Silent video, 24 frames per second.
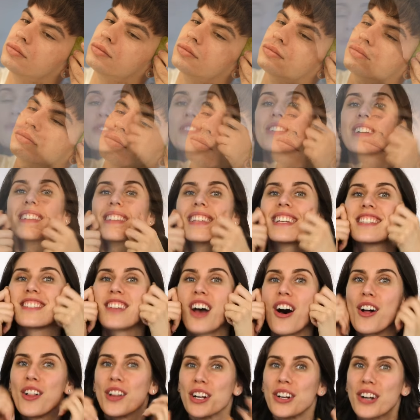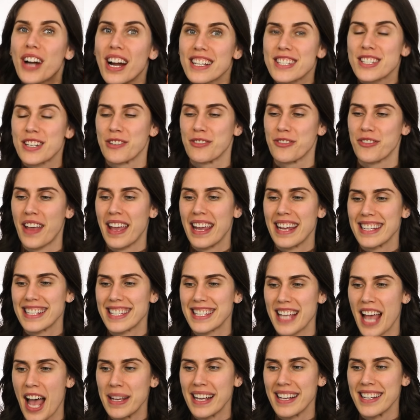scooching this all across your
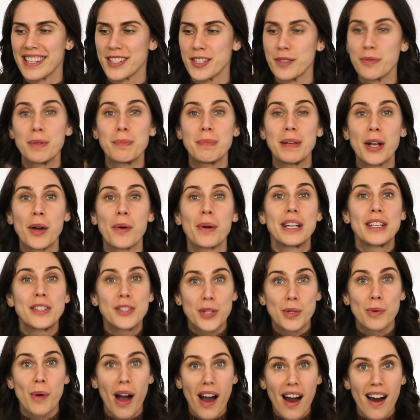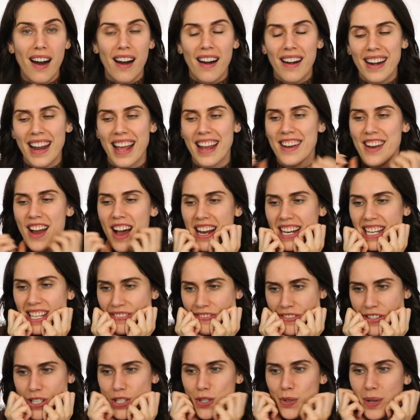face because you would be going too hard and not
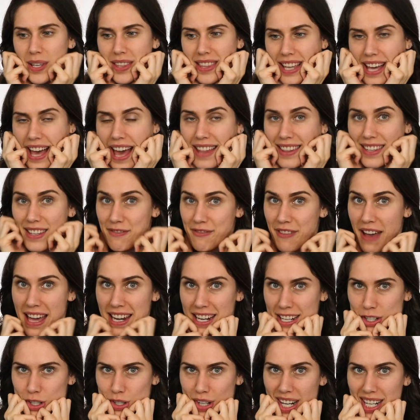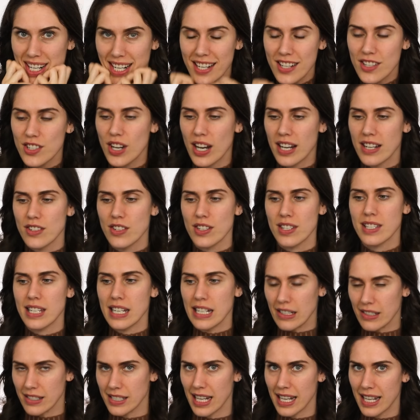even doing that lymphatic drainage and just
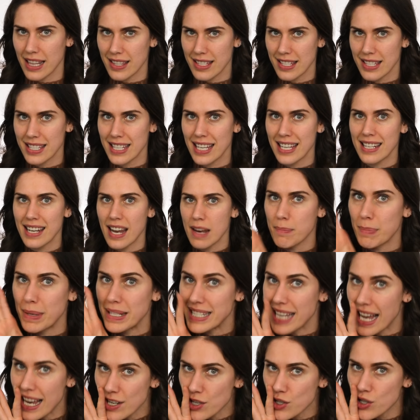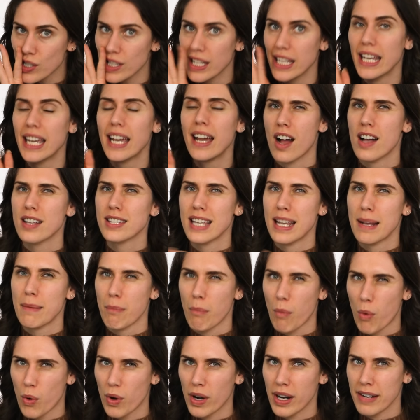irritating the skin and potentially causing
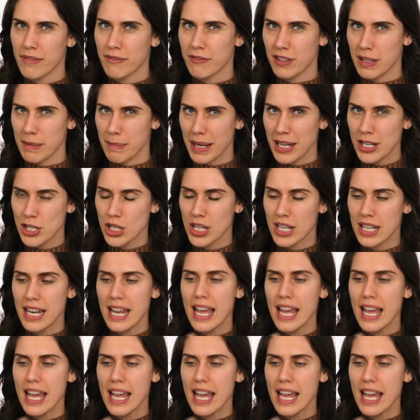more inflammation.